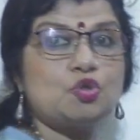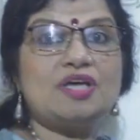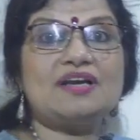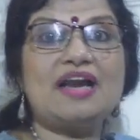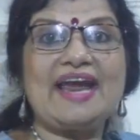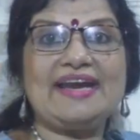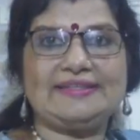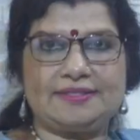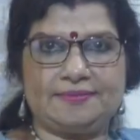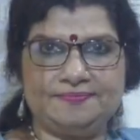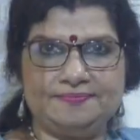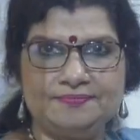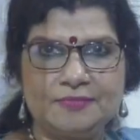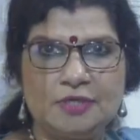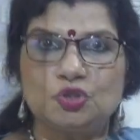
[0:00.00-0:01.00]
to the right
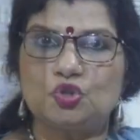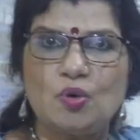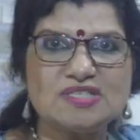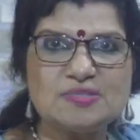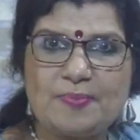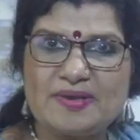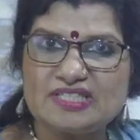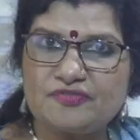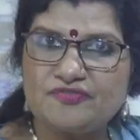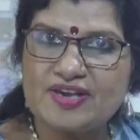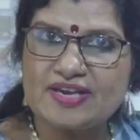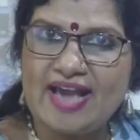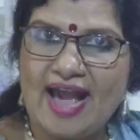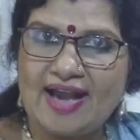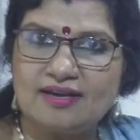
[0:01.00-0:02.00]
through a
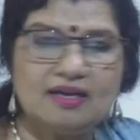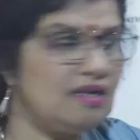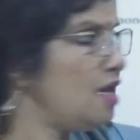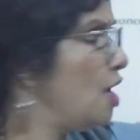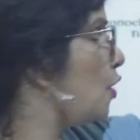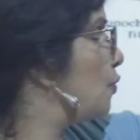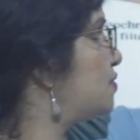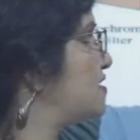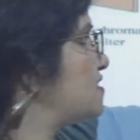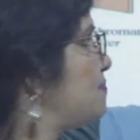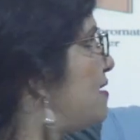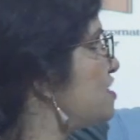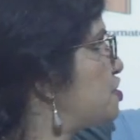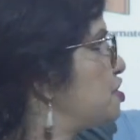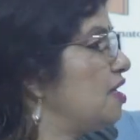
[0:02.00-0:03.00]
specific angle which is
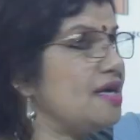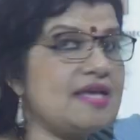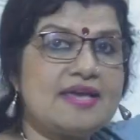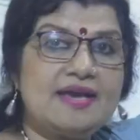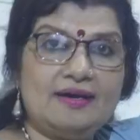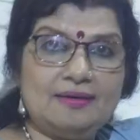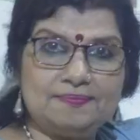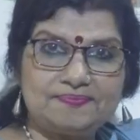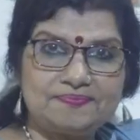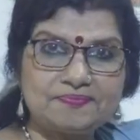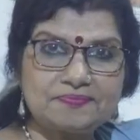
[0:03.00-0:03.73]
measured here.